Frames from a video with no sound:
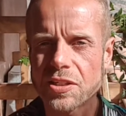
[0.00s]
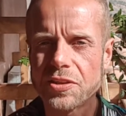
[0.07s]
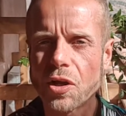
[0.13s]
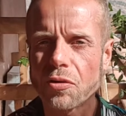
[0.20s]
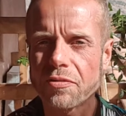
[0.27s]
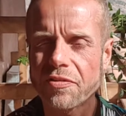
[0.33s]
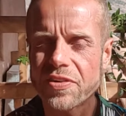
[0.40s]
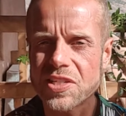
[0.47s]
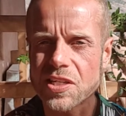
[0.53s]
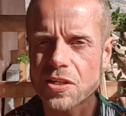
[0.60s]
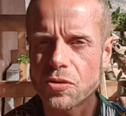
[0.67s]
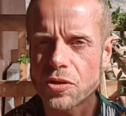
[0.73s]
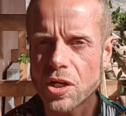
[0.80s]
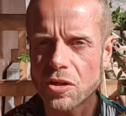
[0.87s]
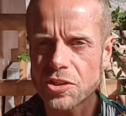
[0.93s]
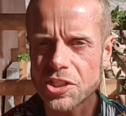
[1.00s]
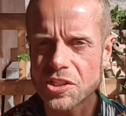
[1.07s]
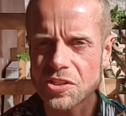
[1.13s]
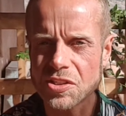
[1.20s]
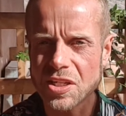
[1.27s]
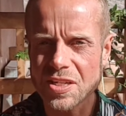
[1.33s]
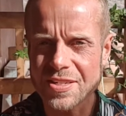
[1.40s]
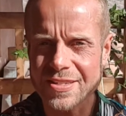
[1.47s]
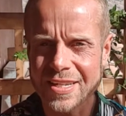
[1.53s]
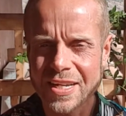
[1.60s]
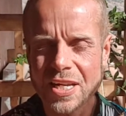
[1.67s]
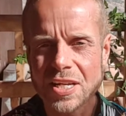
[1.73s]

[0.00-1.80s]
non-physical consciousness.